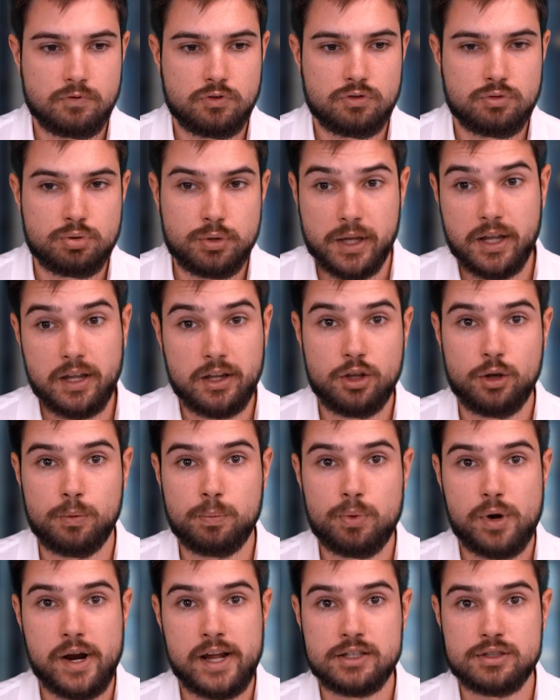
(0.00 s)
trigger your
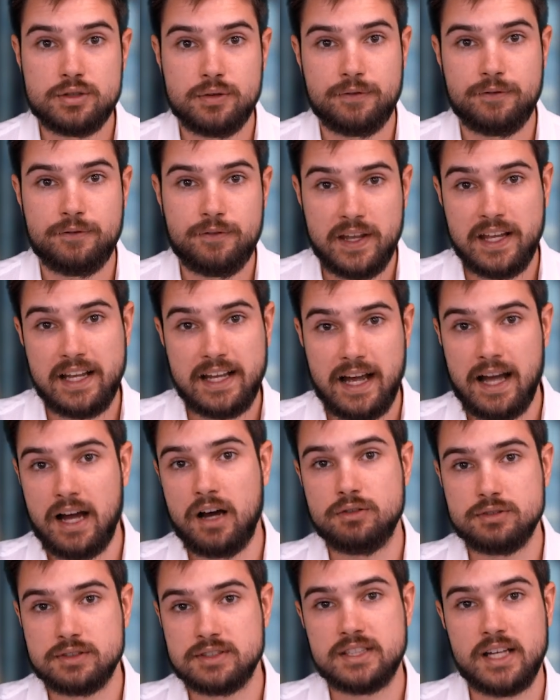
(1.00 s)
brain to think
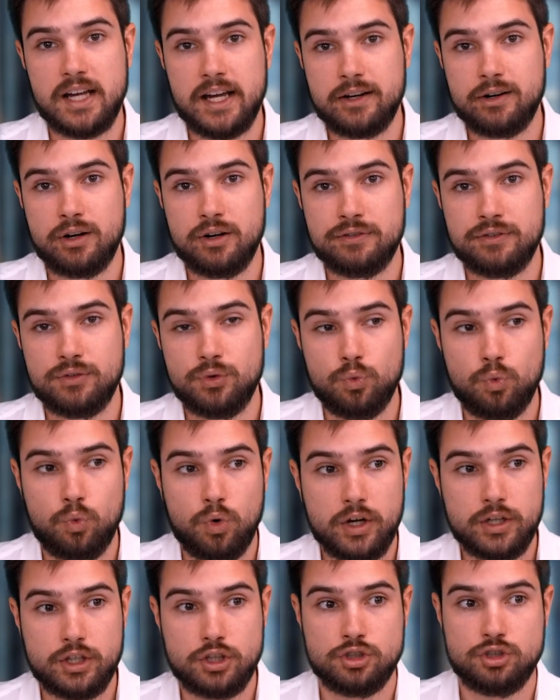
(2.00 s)
outside of
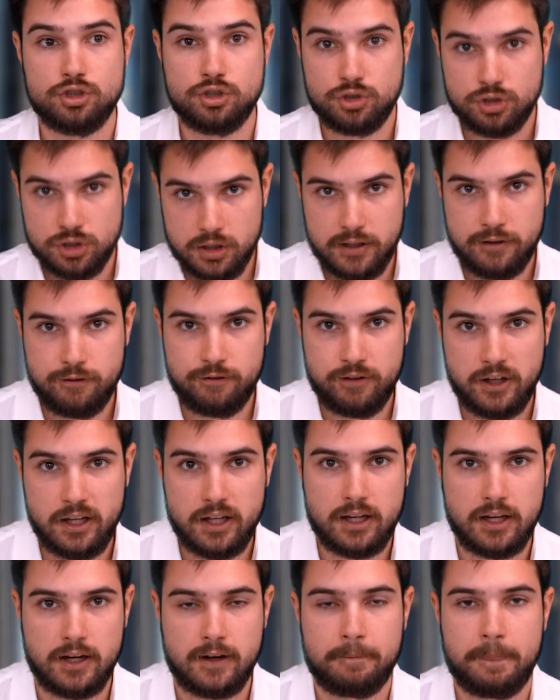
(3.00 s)
what you're usually
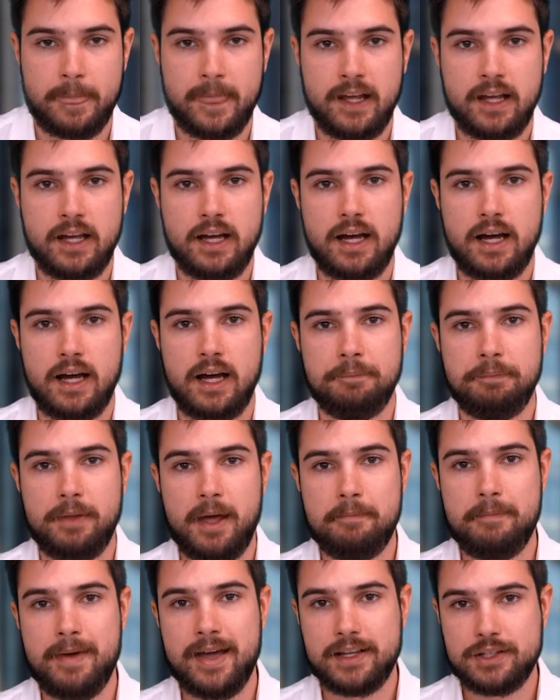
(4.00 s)
thinking.
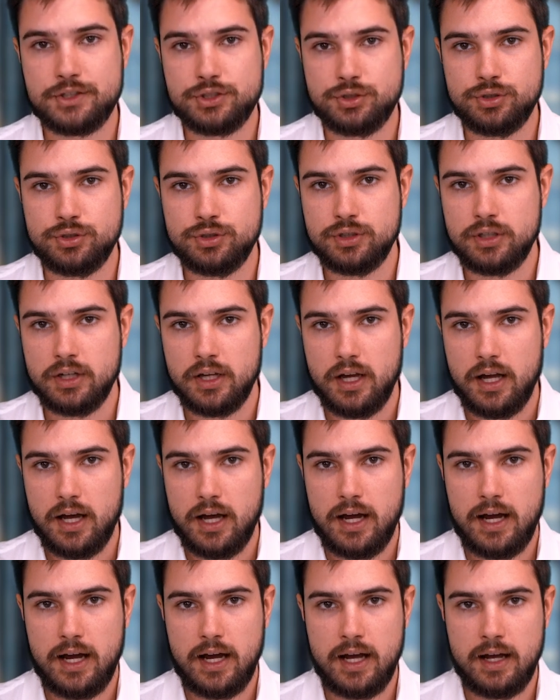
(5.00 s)
That makes you
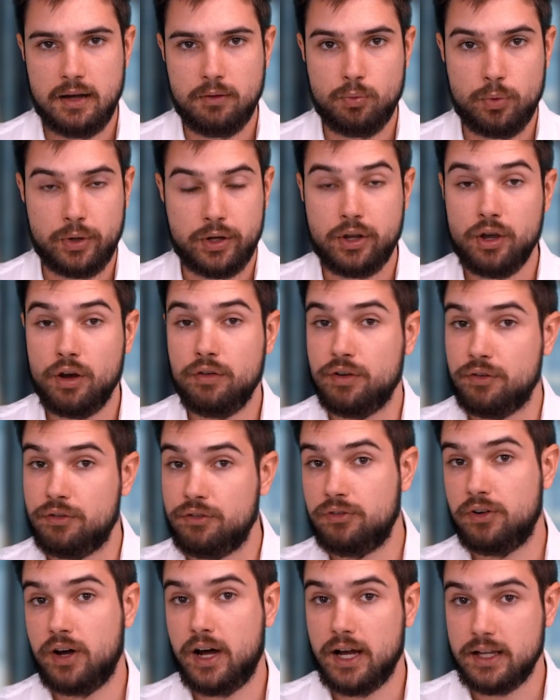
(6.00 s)
recover
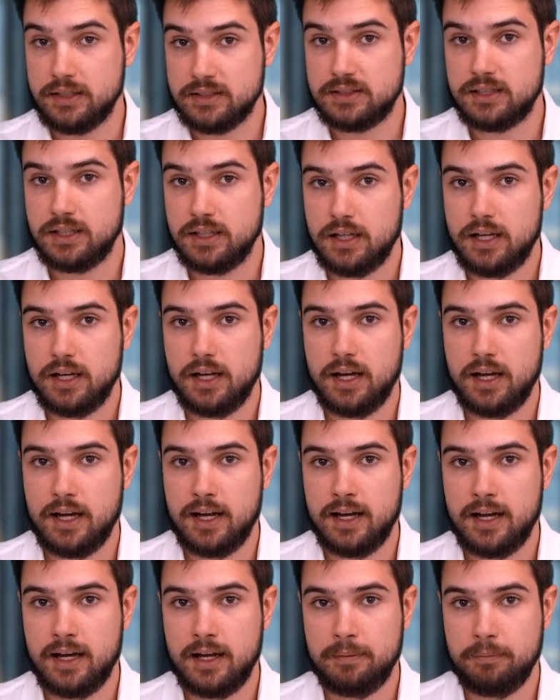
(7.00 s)
fast
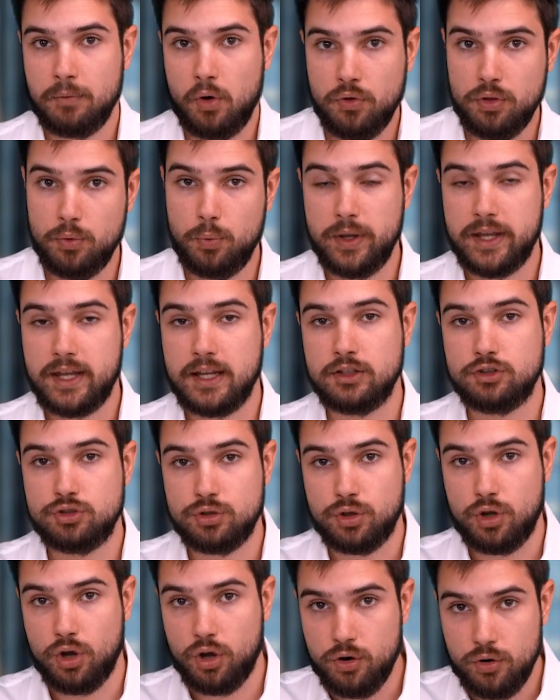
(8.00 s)
on the weekend
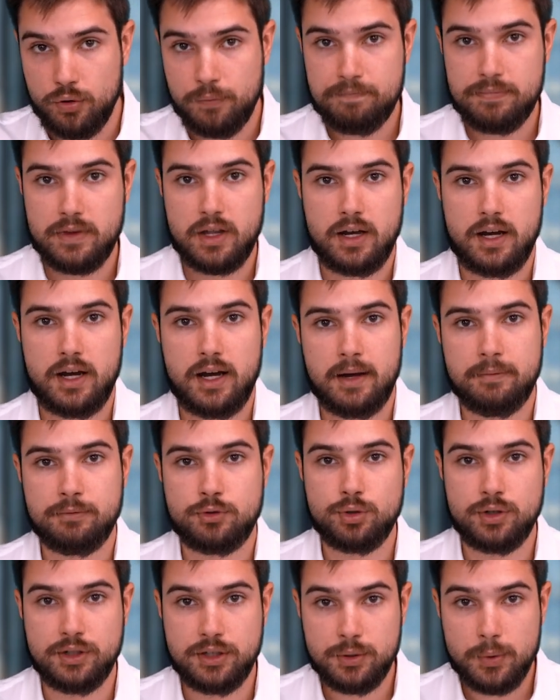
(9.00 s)
to go
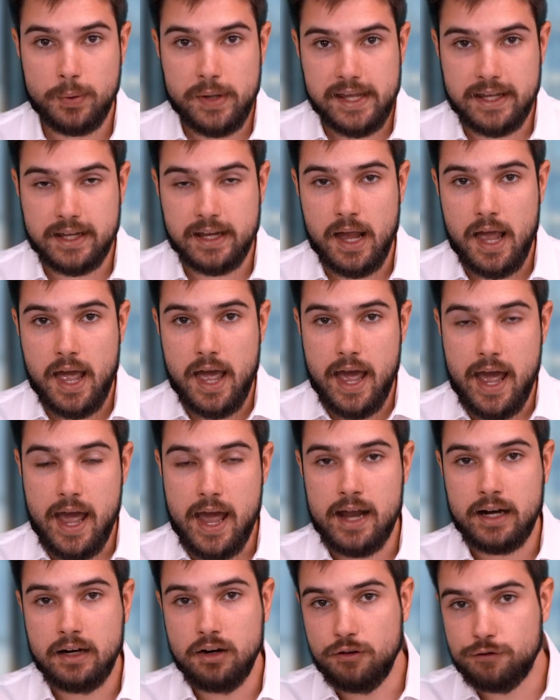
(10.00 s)
to a new week.
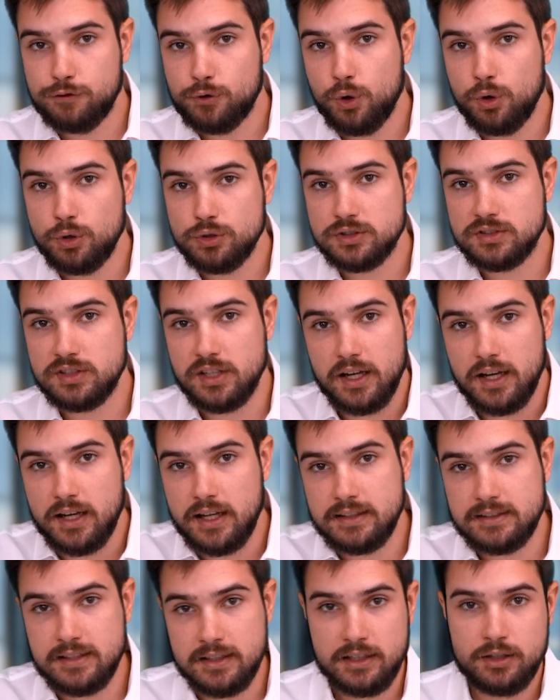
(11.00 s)
And of course,
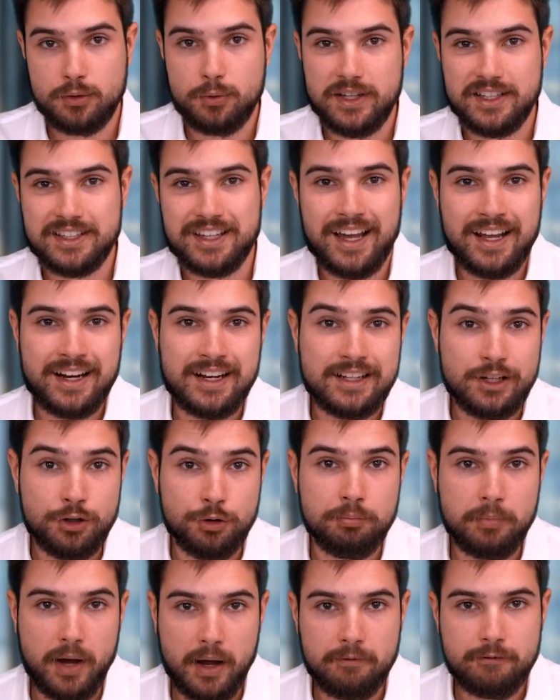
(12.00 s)
it's a new week and a
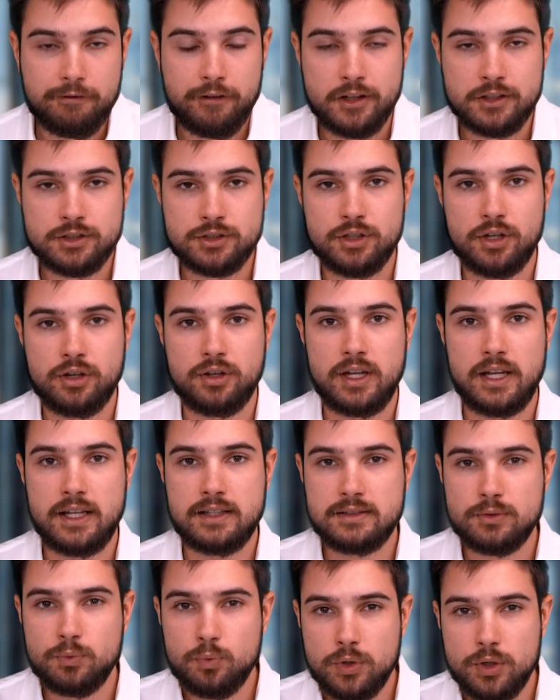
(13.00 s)
new month, so
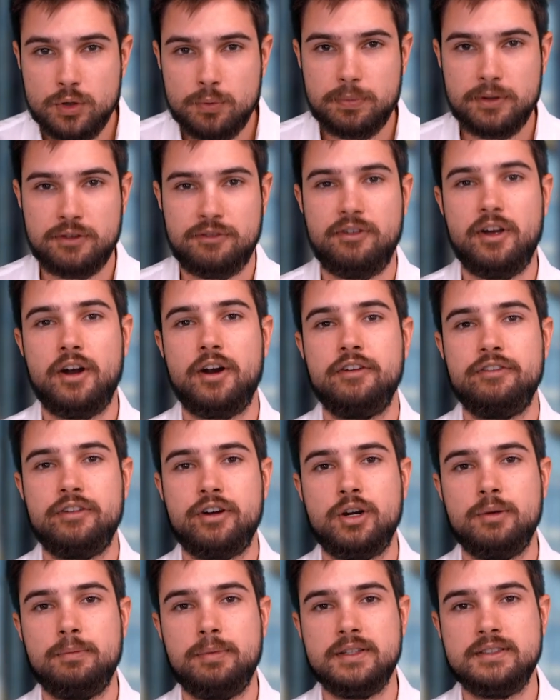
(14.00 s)
it will be very,
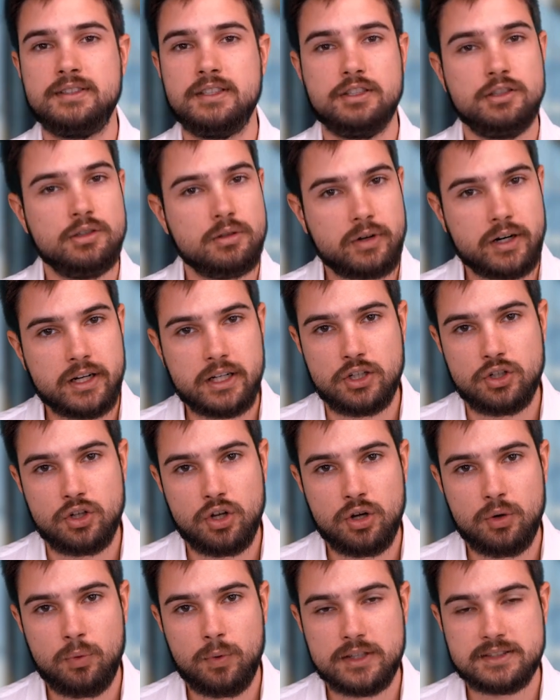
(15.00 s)
very busy. You already
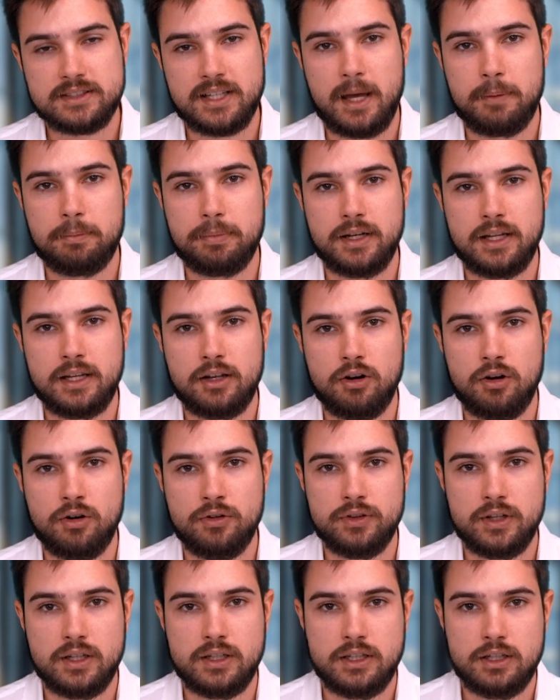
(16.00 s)
know what's happening
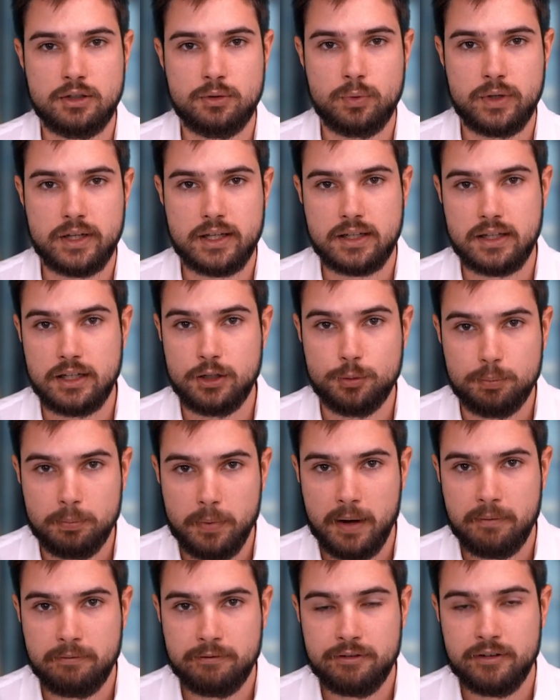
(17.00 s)
on the new week, new
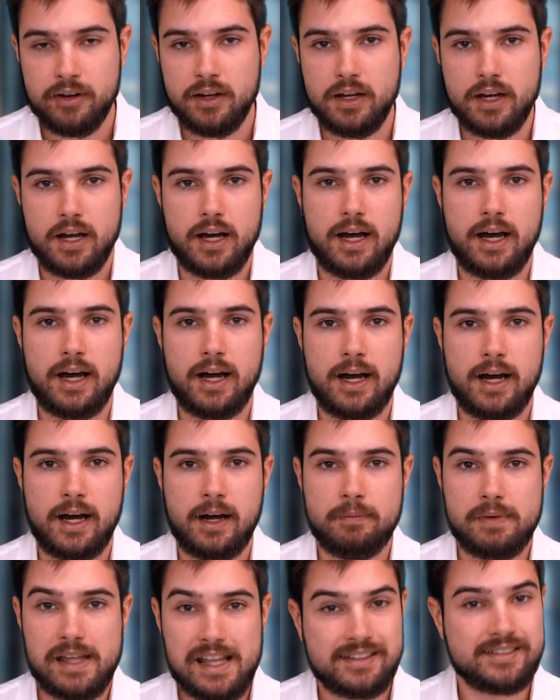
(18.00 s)
month.
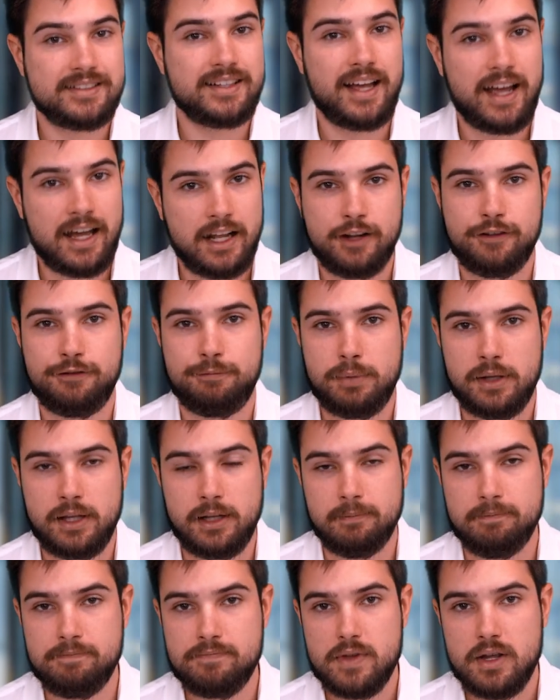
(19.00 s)
It's the
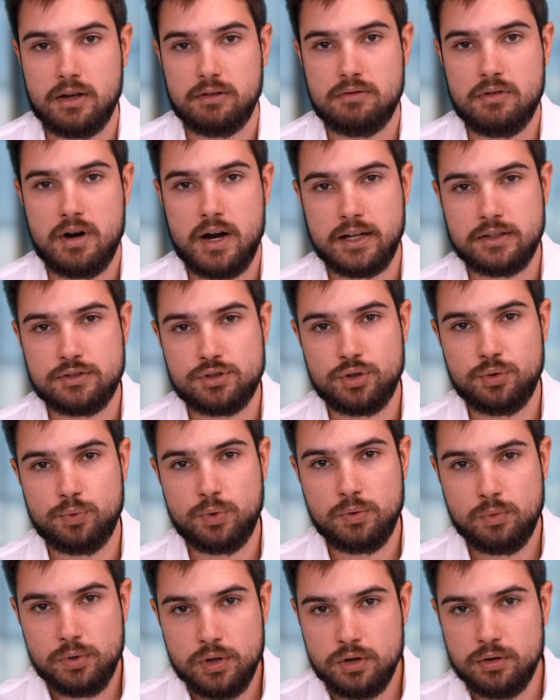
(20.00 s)
NFP, right? So
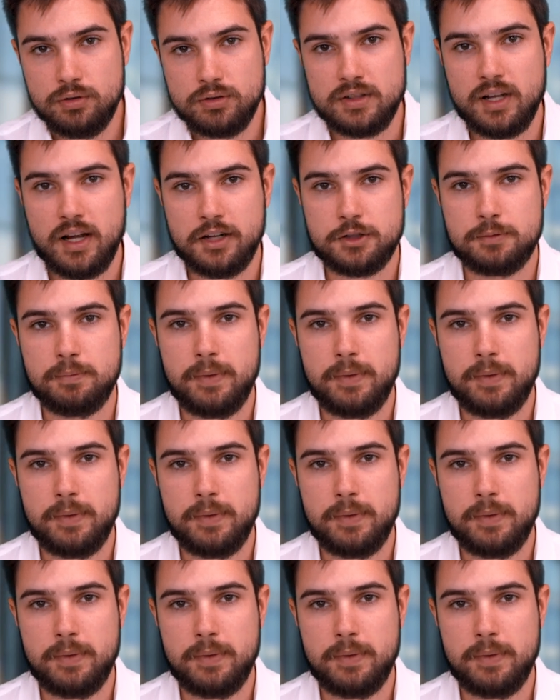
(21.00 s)
we will touch